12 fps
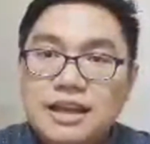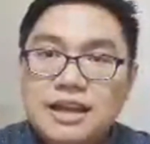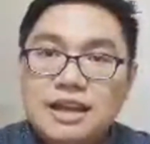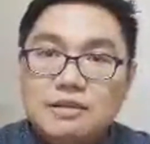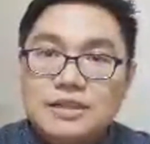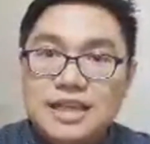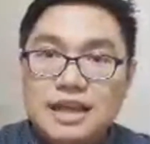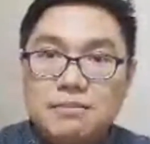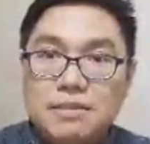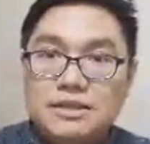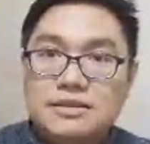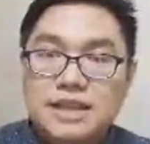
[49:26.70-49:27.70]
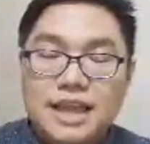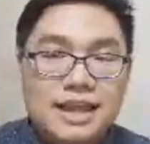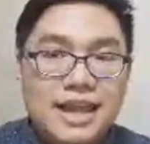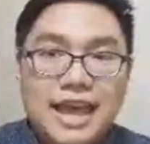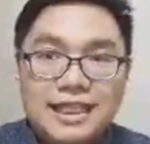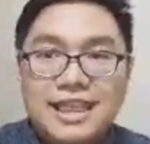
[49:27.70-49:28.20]
gown segments. And
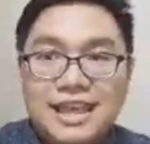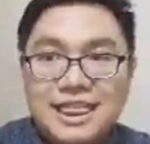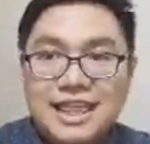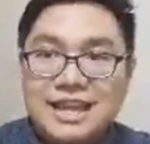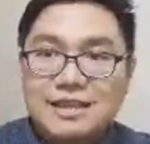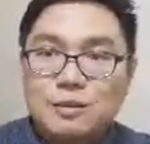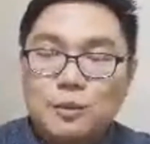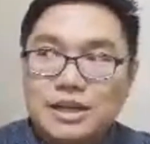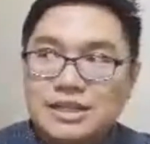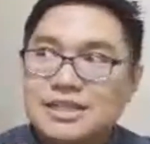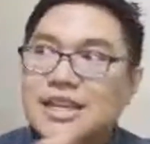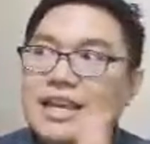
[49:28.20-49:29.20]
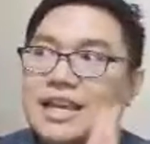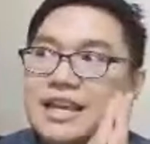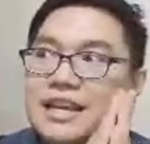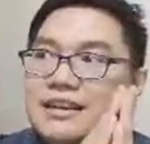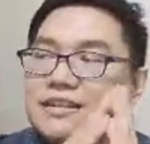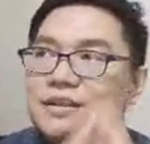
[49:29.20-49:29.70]
I think that was
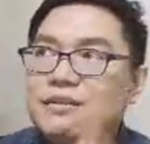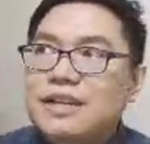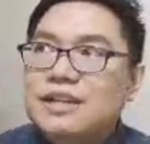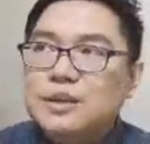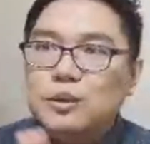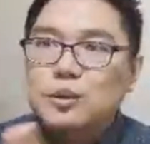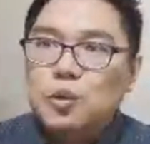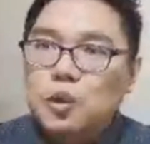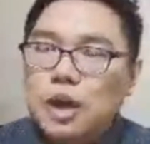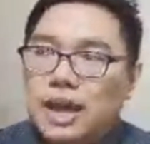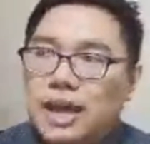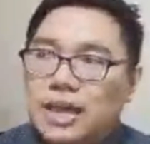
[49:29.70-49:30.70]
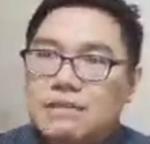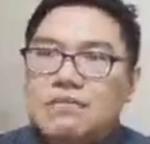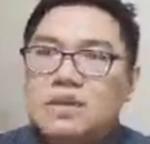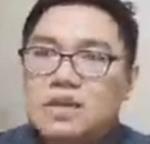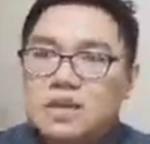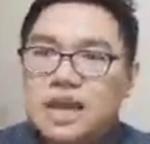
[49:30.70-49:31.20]
the reason why
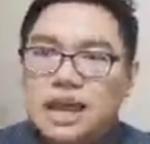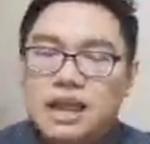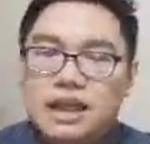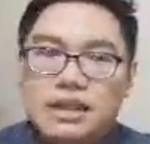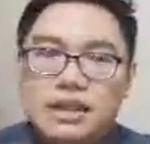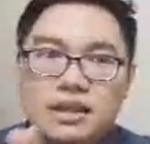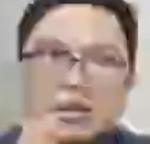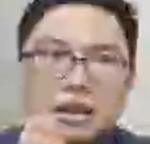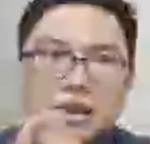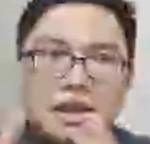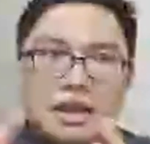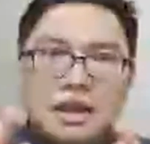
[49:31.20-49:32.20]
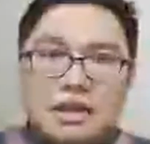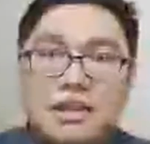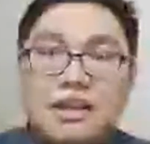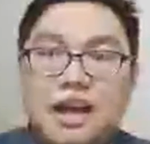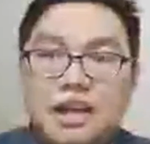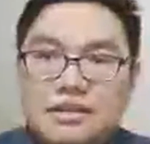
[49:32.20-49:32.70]
Michelle
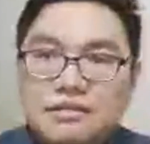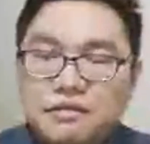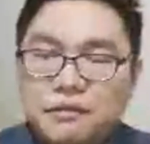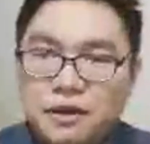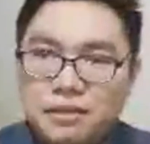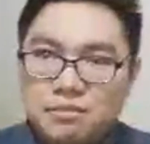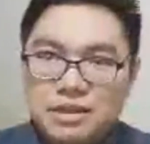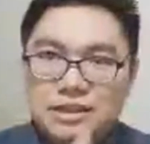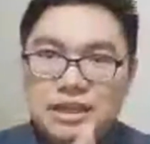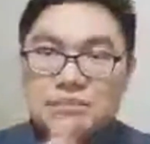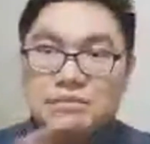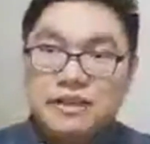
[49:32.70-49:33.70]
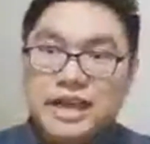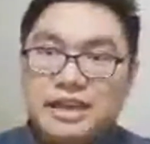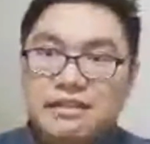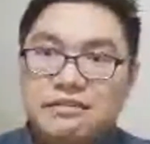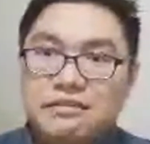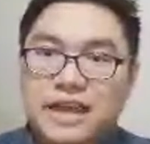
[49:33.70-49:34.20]
got cut from the top five.